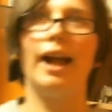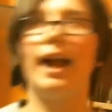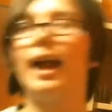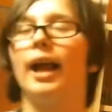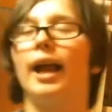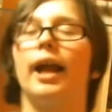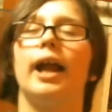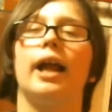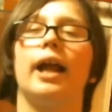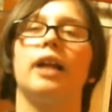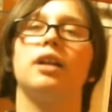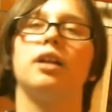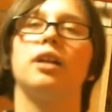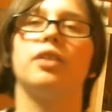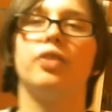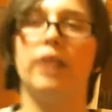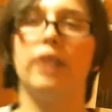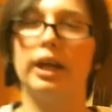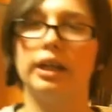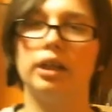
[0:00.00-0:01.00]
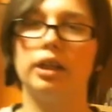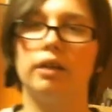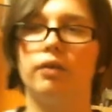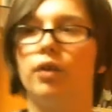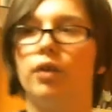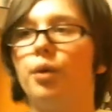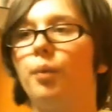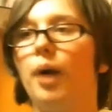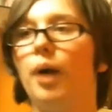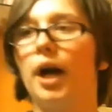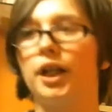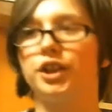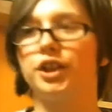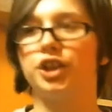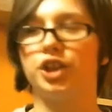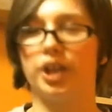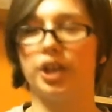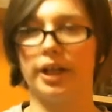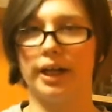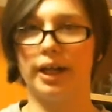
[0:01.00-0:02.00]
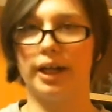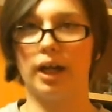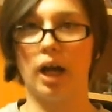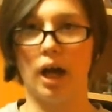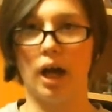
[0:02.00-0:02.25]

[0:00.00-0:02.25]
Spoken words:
And thank you for watching.